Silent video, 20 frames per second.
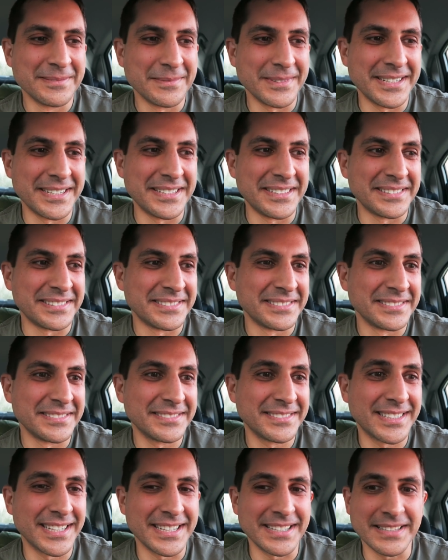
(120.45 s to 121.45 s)
Well,
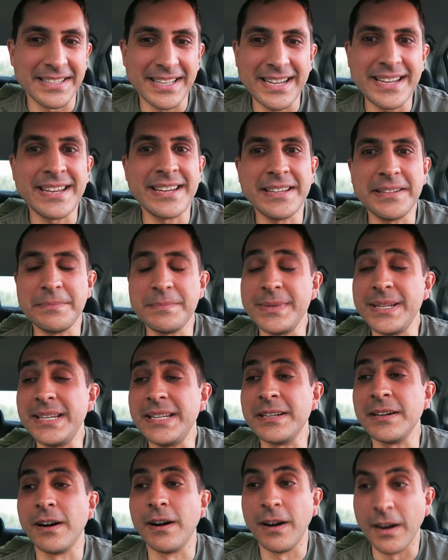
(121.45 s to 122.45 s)
okay, they hit
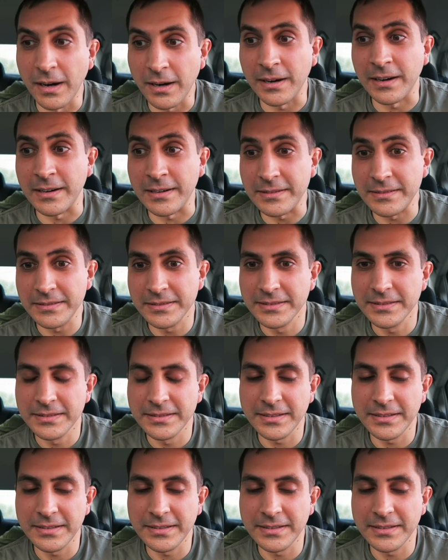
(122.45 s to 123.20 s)
me hard.